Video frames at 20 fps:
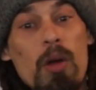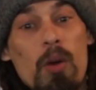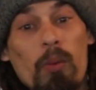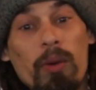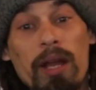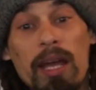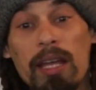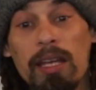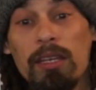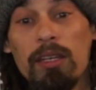
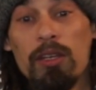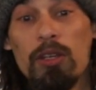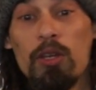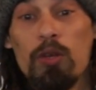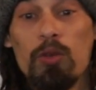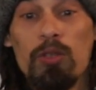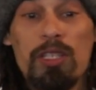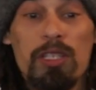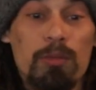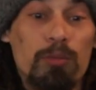Went ahead and
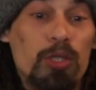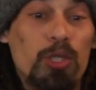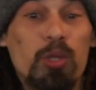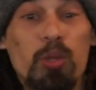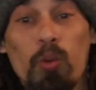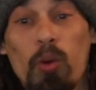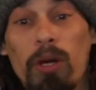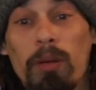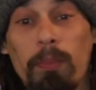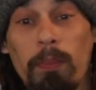used some
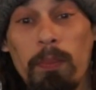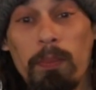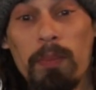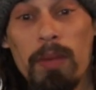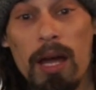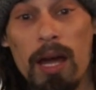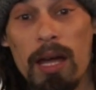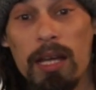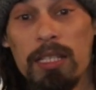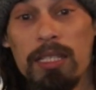short
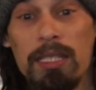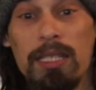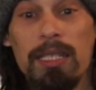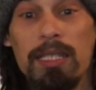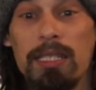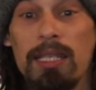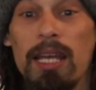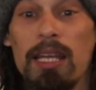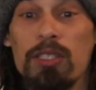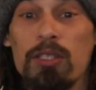
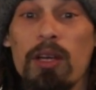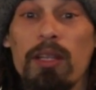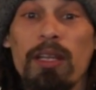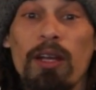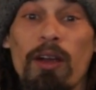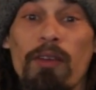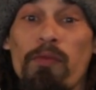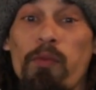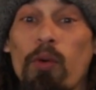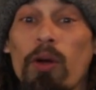seat stays on
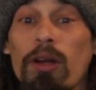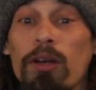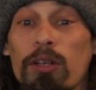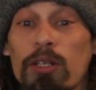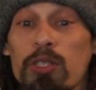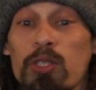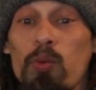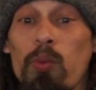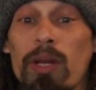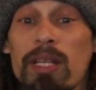there at
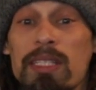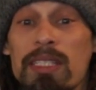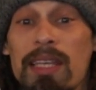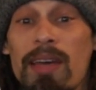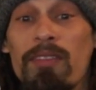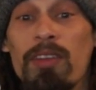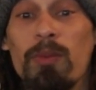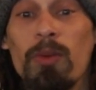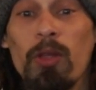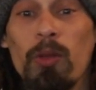
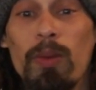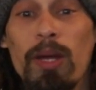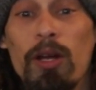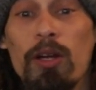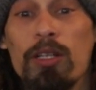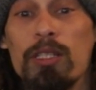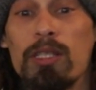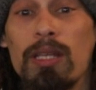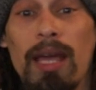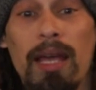427
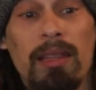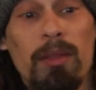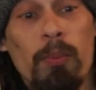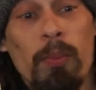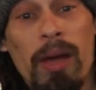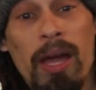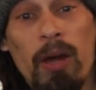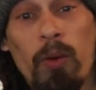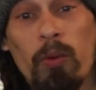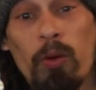millimeters. Got the
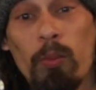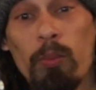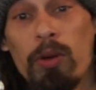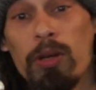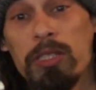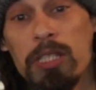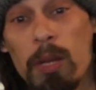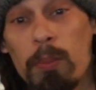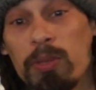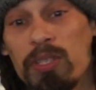back wheel
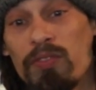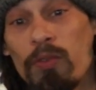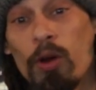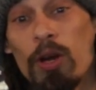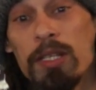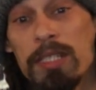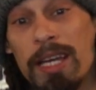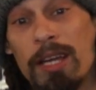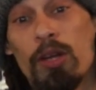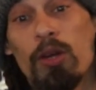pushed up as far
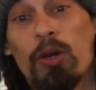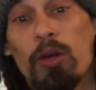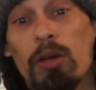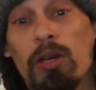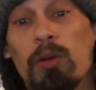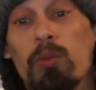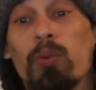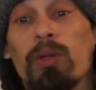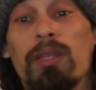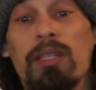as I
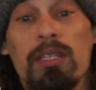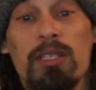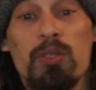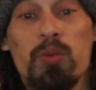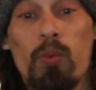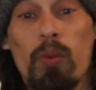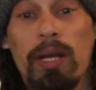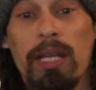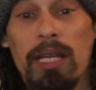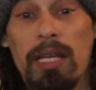could with the
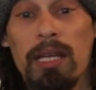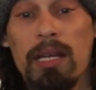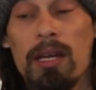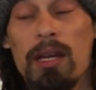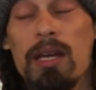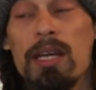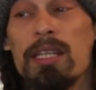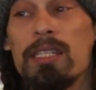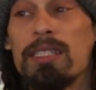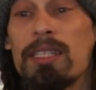
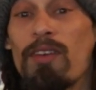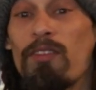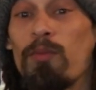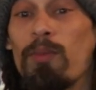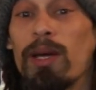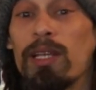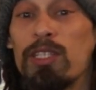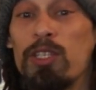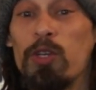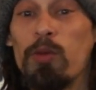27
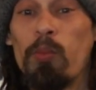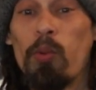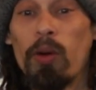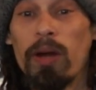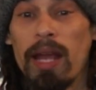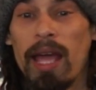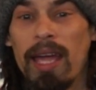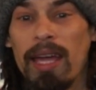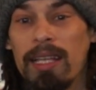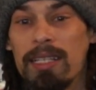by
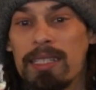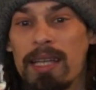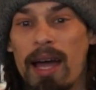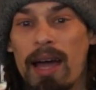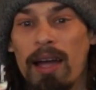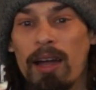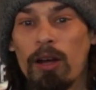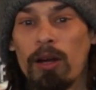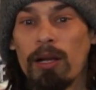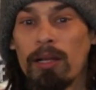2.8
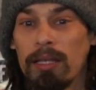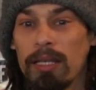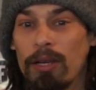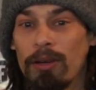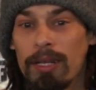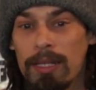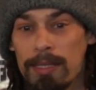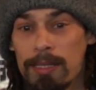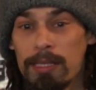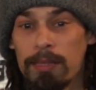tire
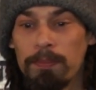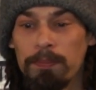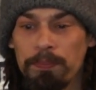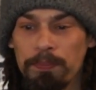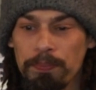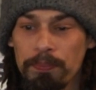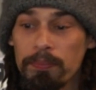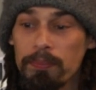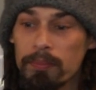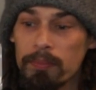clearance.
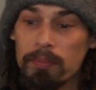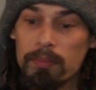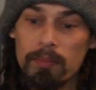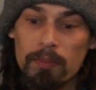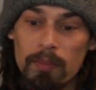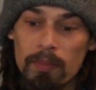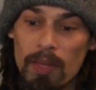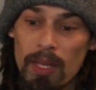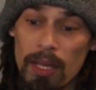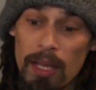
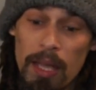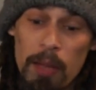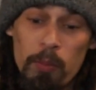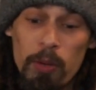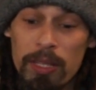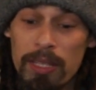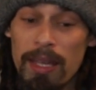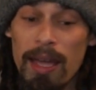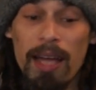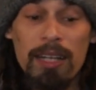And
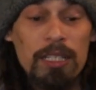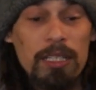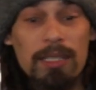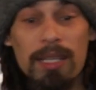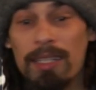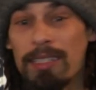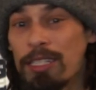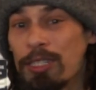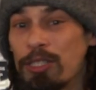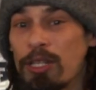with that, I just
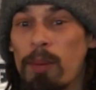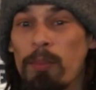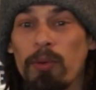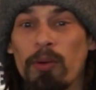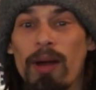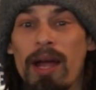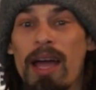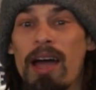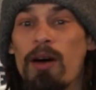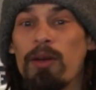like to jump
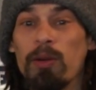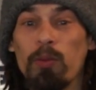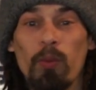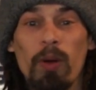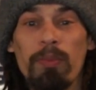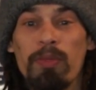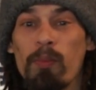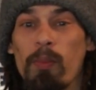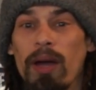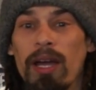around and
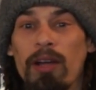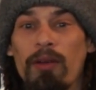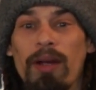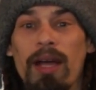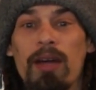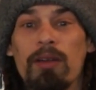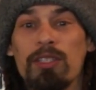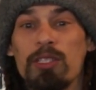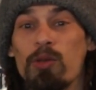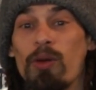whip the bike
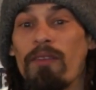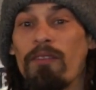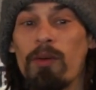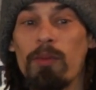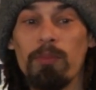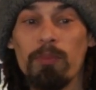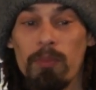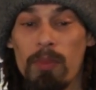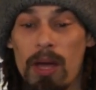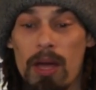around, so if
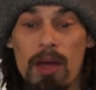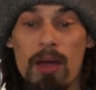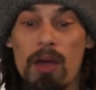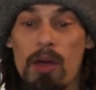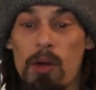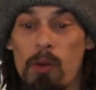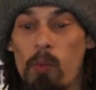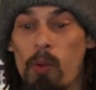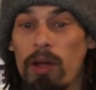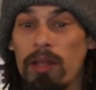I'm
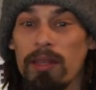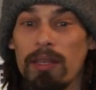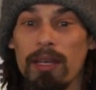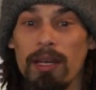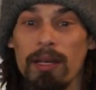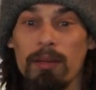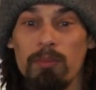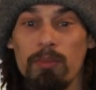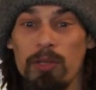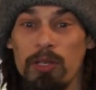wanting
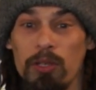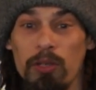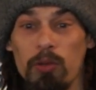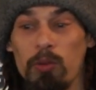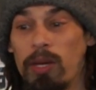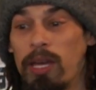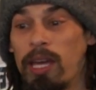to do